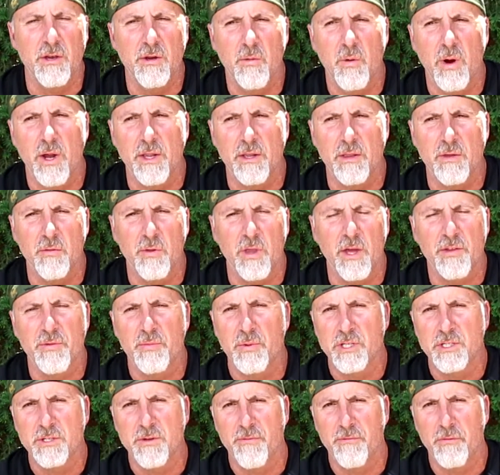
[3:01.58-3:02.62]
you don't want to do that,
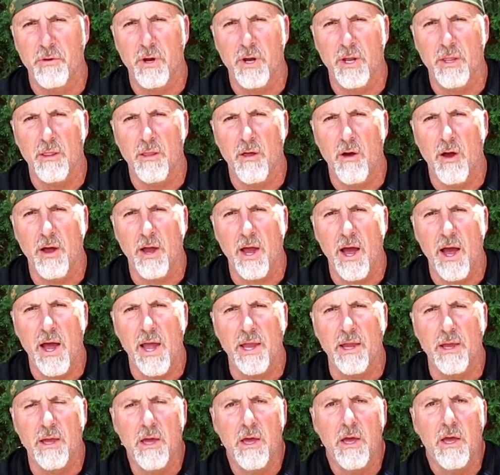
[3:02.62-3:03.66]
especially if you're on a long
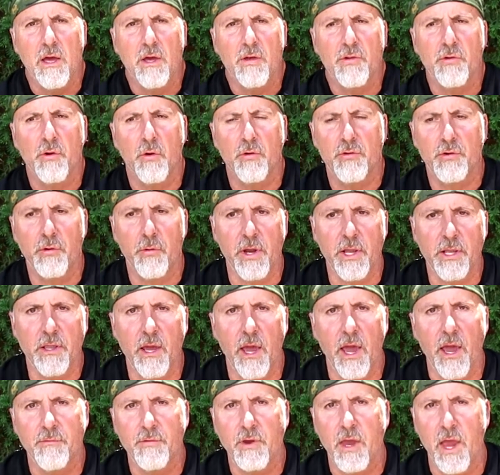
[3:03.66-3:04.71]
hike. So it's great to
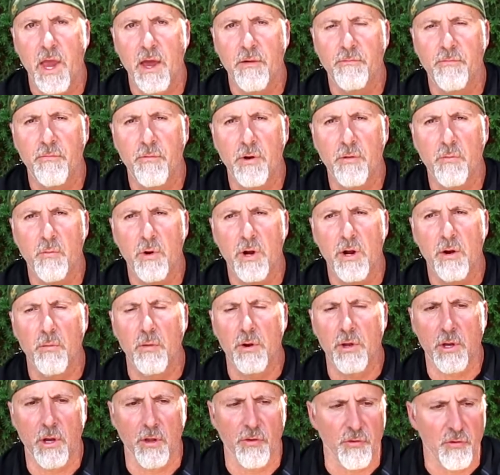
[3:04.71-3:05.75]
have camp footwear
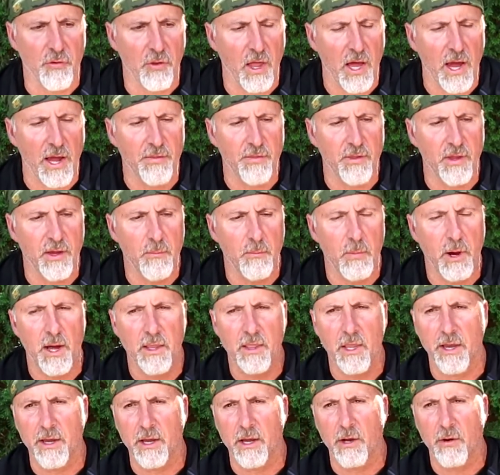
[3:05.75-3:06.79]
where you can slide them
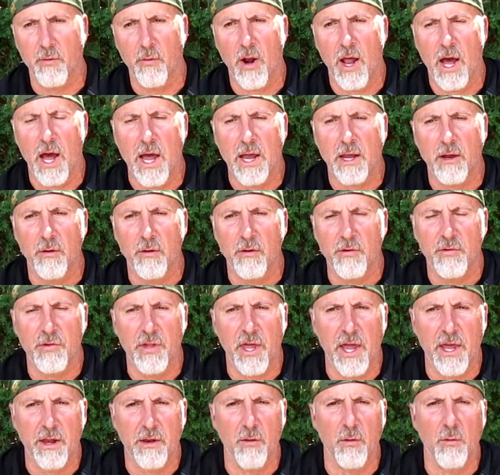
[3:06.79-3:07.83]
on like a croc or a
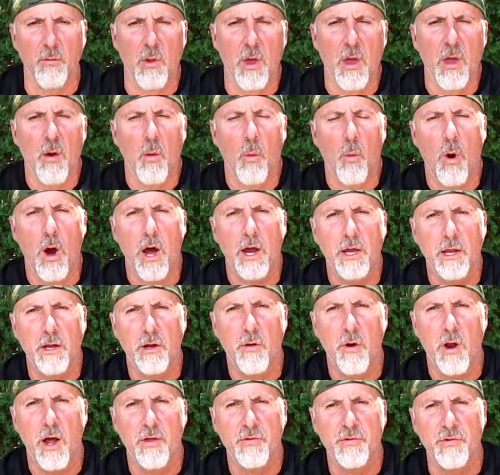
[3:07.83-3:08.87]
sandal, walk
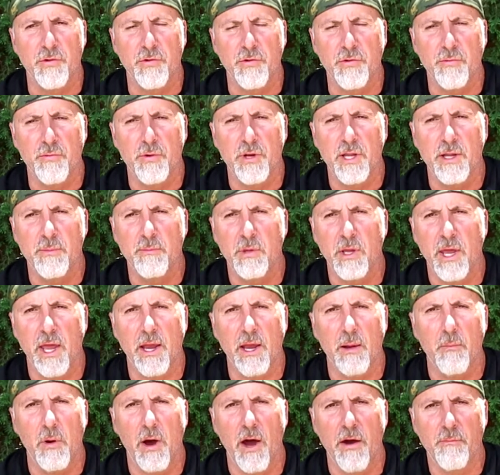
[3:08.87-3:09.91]
across a stream, take
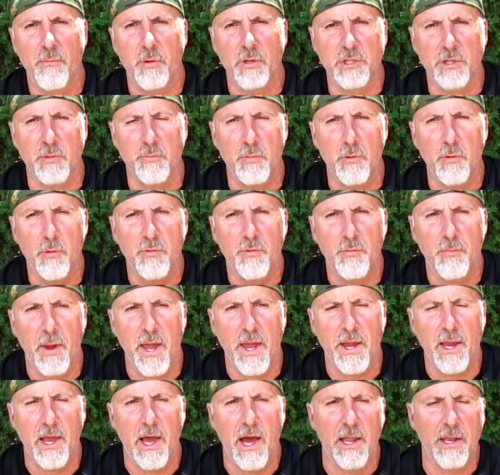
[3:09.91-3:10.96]
them off, put your boots
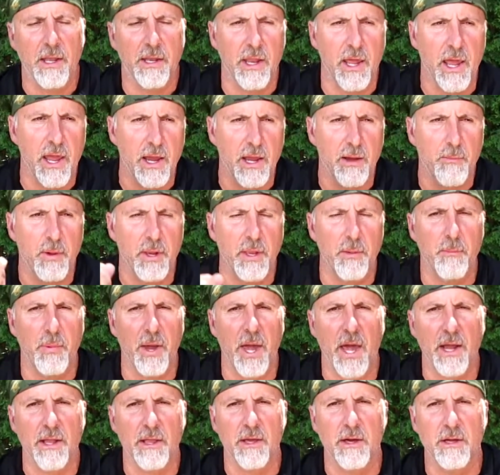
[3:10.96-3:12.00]
back on, and hang them on the
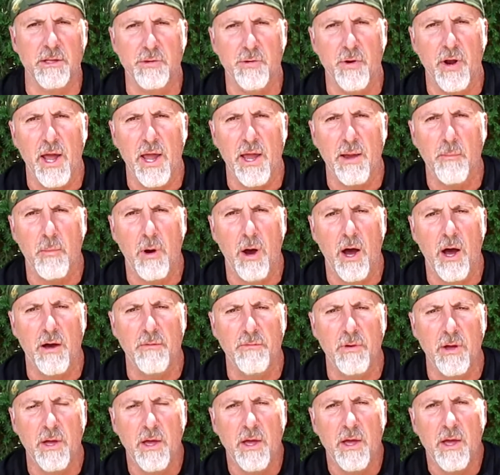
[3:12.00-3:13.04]
back to dry them off.